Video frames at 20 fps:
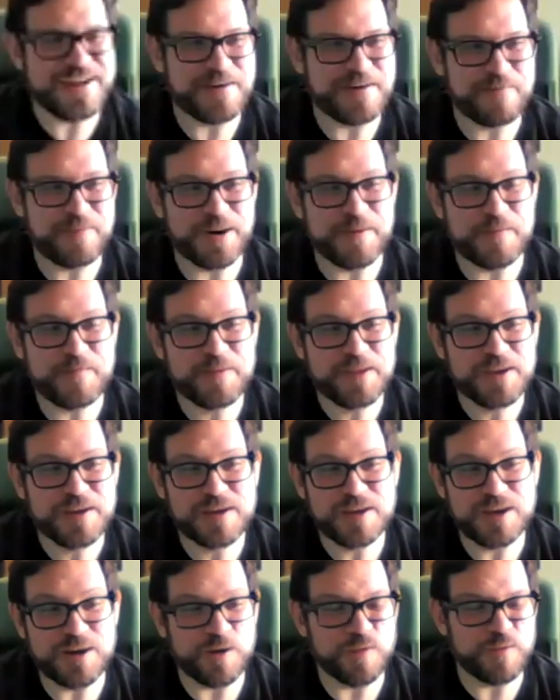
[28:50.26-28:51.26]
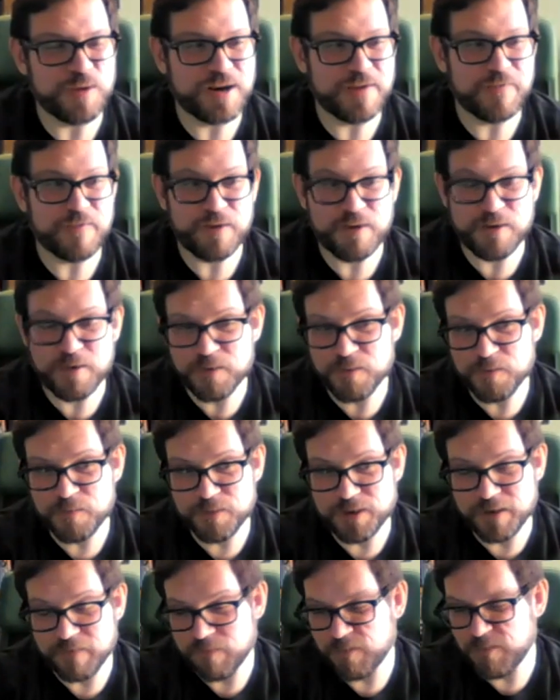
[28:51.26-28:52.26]
but whenever
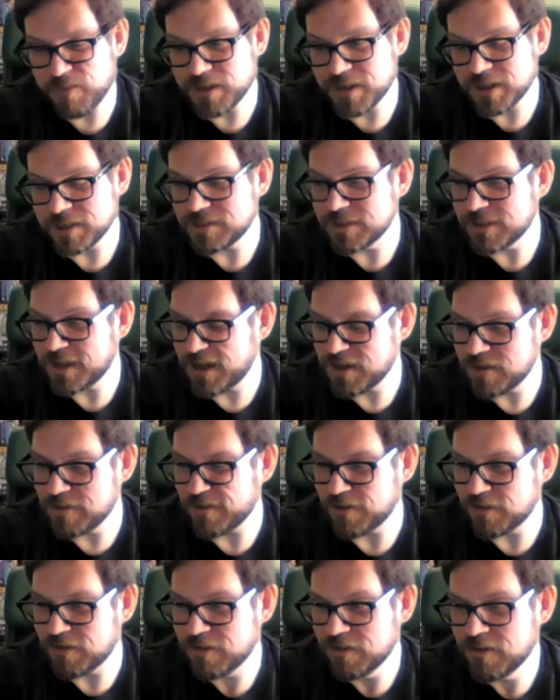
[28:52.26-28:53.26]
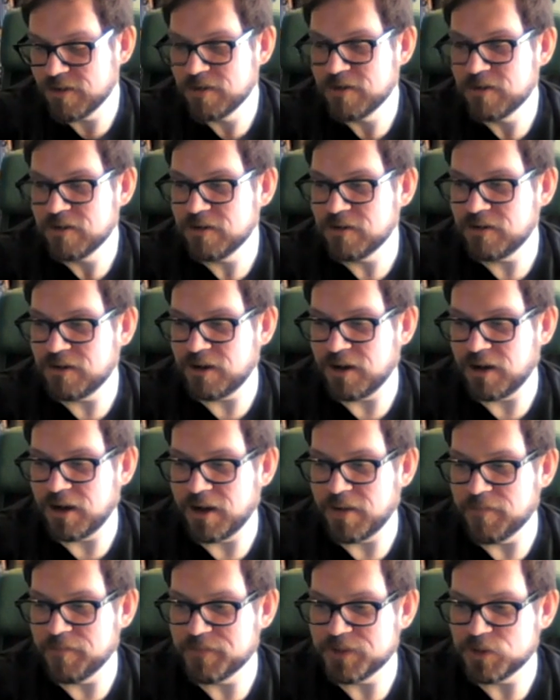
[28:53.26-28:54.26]
we'd get together
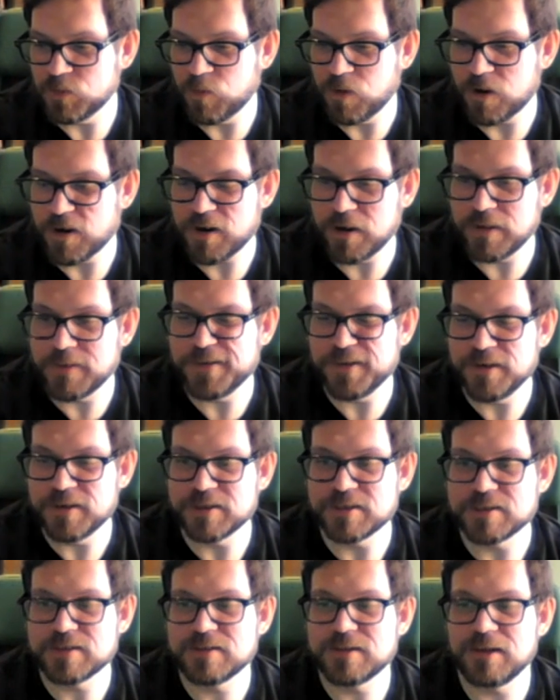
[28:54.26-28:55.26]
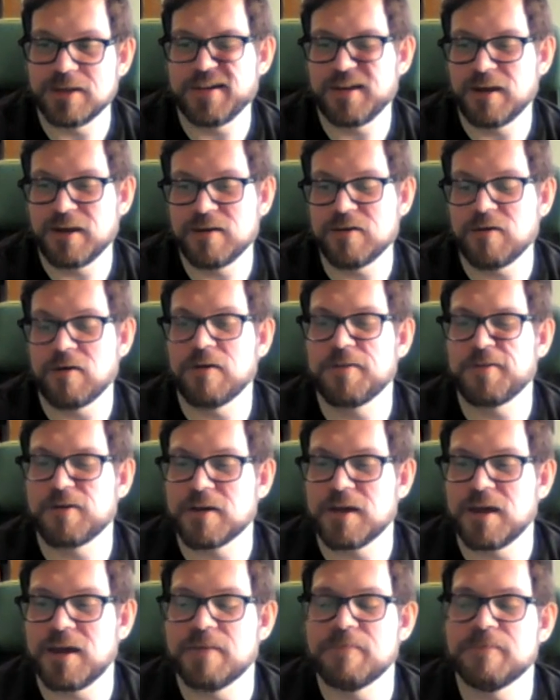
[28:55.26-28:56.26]
to work on this and our
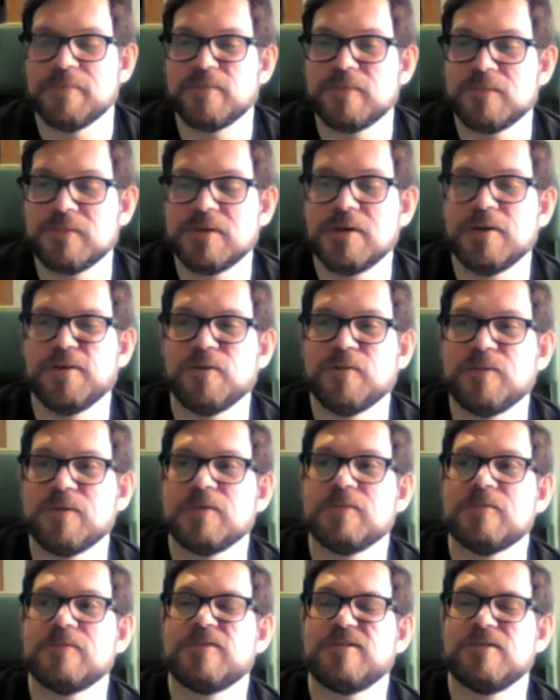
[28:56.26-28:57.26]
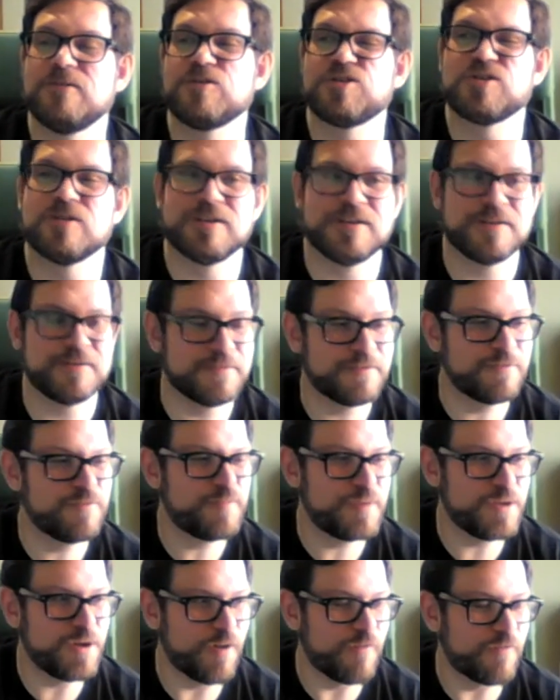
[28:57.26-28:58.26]
other game, we would it
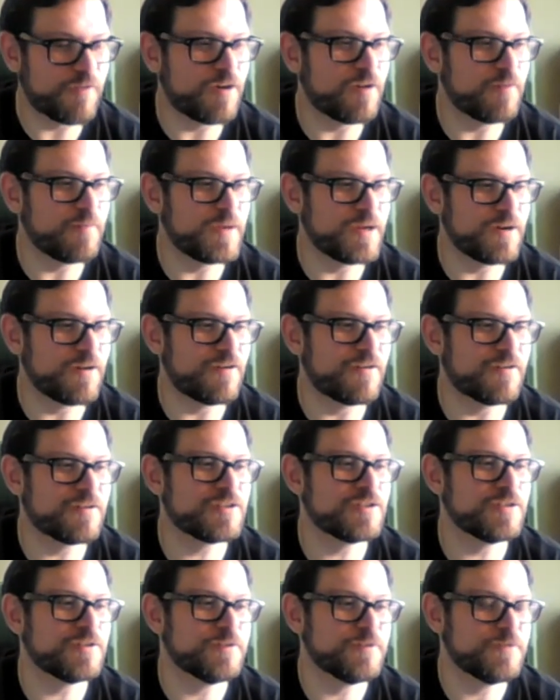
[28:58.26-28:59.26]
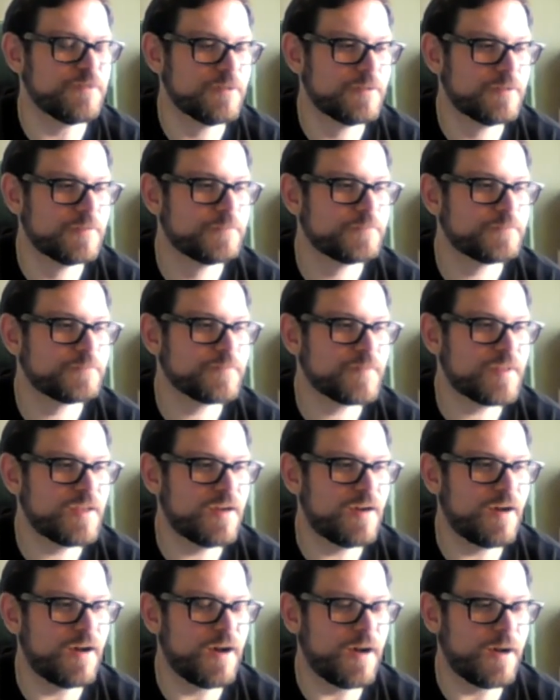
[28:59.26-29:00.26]
would be over a beer or two,
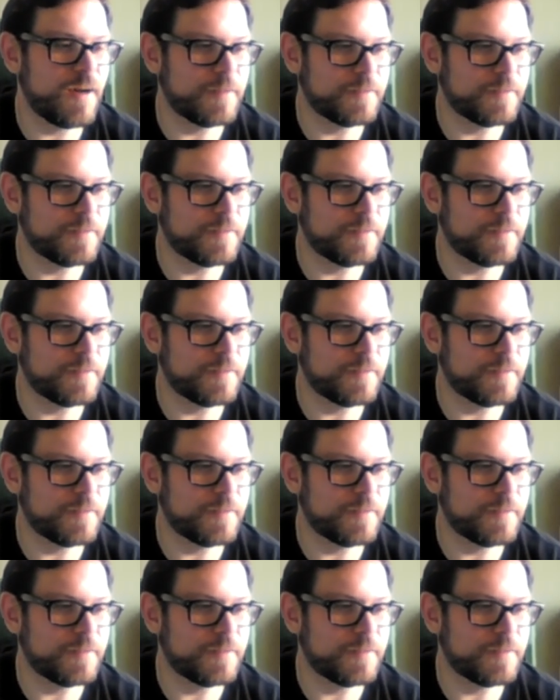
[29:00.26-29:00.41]
I